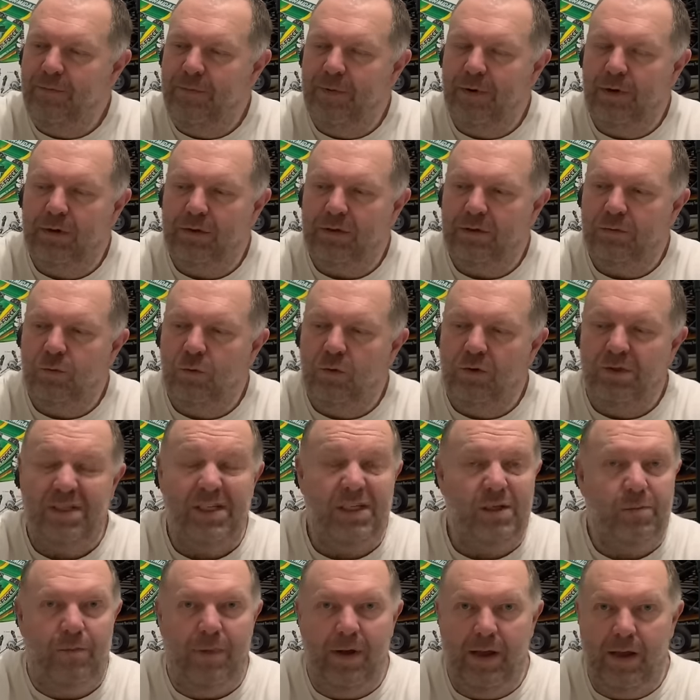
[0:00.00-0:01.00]
but once
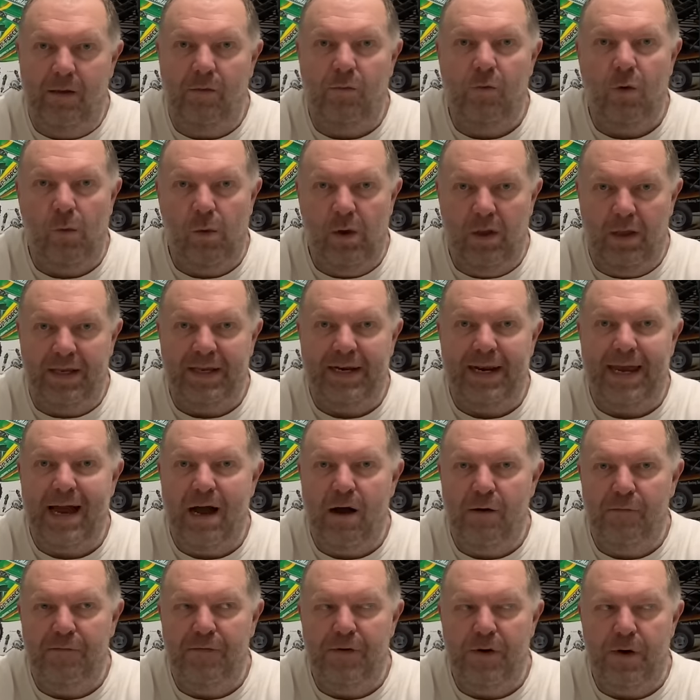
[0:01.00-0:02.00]
it's built, we will get it
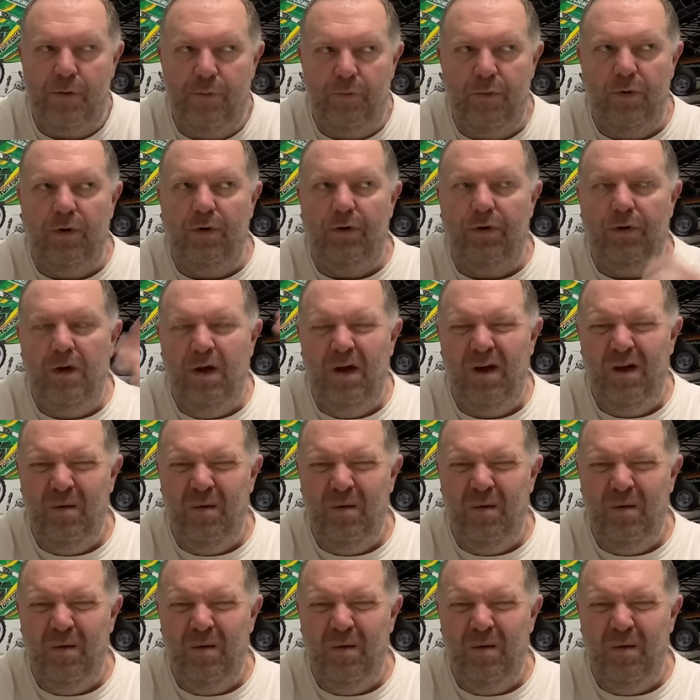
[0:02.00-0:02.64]
out for a run.